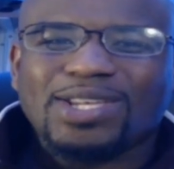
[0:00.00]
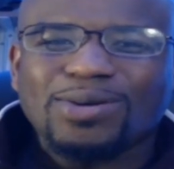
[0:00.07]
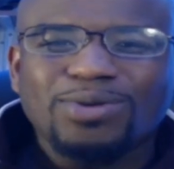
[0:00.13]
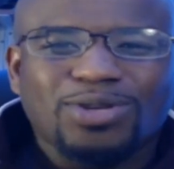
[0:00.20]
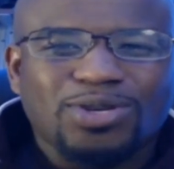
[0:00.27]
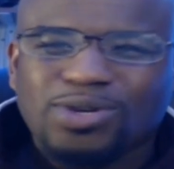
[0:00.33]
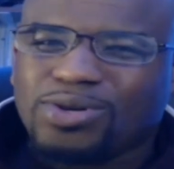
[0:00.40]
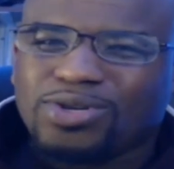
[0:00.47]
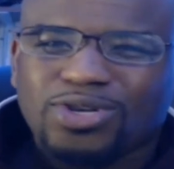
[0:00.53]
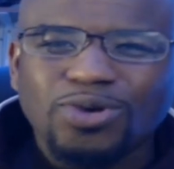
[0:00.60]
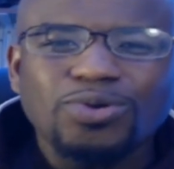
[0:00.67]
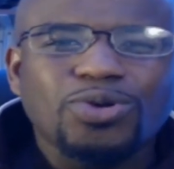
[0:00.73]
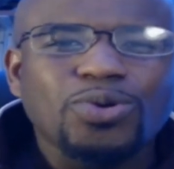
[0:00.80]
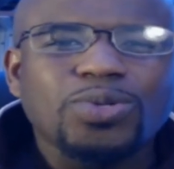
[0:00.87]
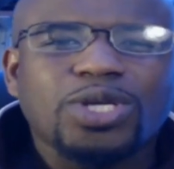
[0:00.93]
So
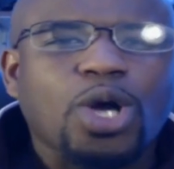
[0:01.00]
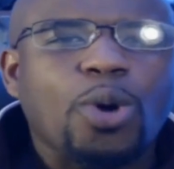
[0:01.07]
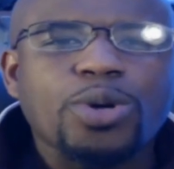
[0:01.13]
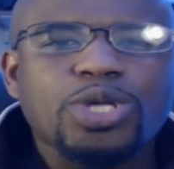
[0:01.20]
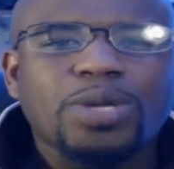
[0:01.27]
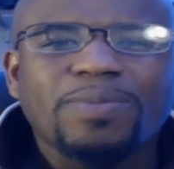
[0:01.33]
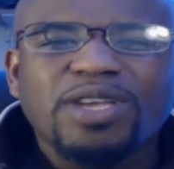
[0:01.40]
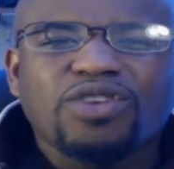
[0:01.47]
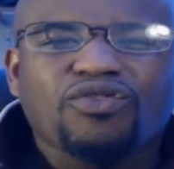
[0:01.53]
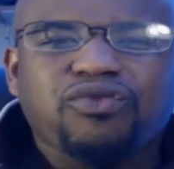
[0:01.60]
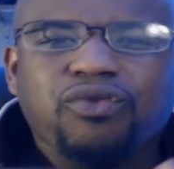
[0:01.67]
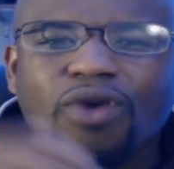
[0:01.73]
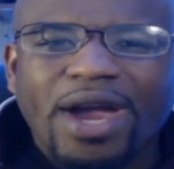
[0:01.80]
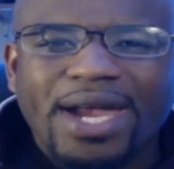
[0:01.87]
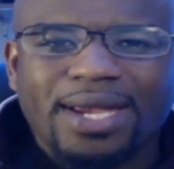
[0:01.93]
Juju is going to be
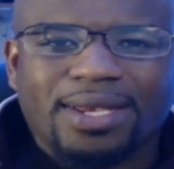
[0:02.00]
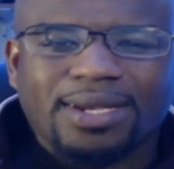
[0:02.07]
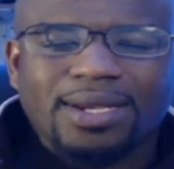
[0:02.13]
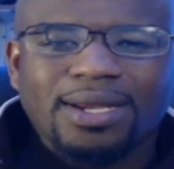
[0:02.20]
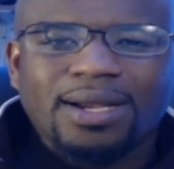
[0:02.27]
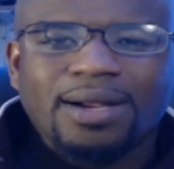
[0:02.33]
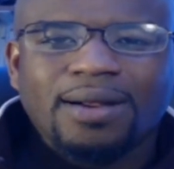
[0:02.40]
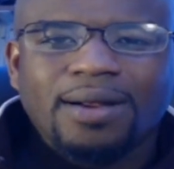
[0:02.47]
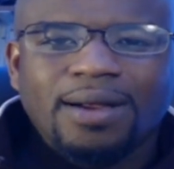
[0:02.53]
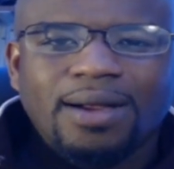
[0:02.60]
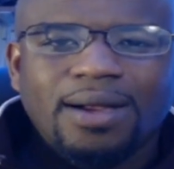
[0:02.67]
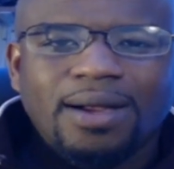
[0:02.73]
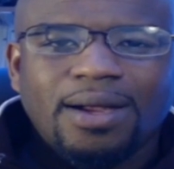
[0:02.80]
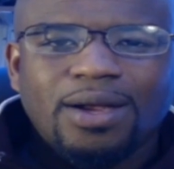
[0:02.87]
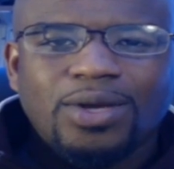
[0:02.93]
great.
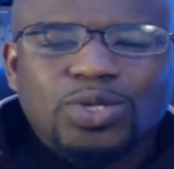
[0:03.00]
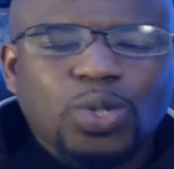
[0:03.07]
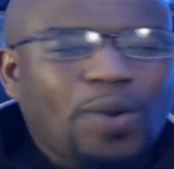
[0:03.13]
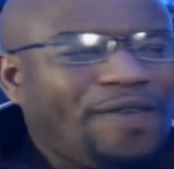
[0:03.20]
So